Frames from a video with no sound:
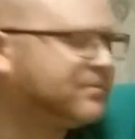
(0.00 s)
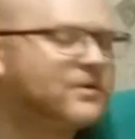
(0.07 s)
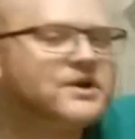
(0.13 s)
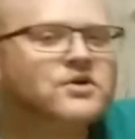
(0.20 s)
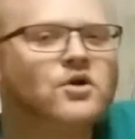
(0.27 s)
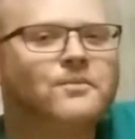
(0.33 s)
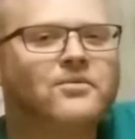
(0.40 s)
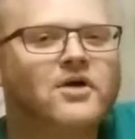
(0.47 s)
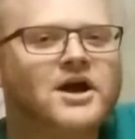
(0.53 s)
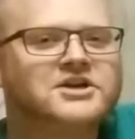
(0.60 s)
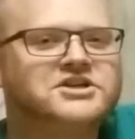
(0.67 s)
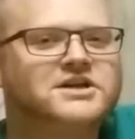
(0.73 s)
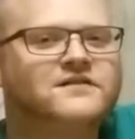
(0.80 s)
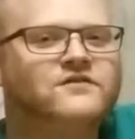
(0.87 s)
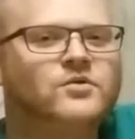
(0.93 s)
a pretty cool
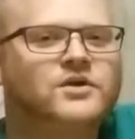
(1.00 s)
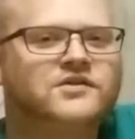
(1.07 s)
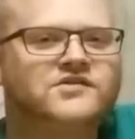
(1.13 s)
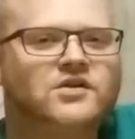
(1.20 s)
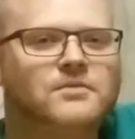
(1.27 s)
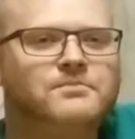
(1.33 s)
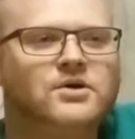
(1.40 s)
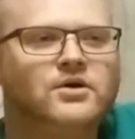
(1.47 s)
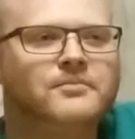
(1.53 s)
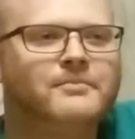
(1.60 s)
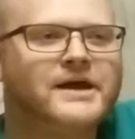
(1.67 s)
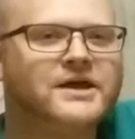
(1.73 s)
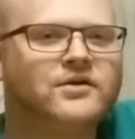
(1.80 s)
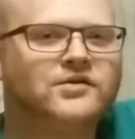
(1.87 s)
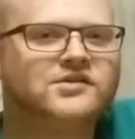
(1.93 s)
project if you want to start building
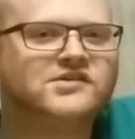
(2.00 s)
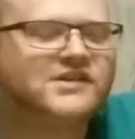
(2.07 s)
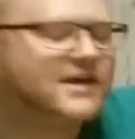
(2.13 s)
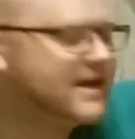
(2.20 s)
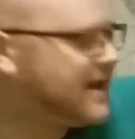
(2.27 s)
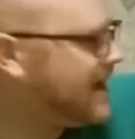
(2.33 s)
pedals.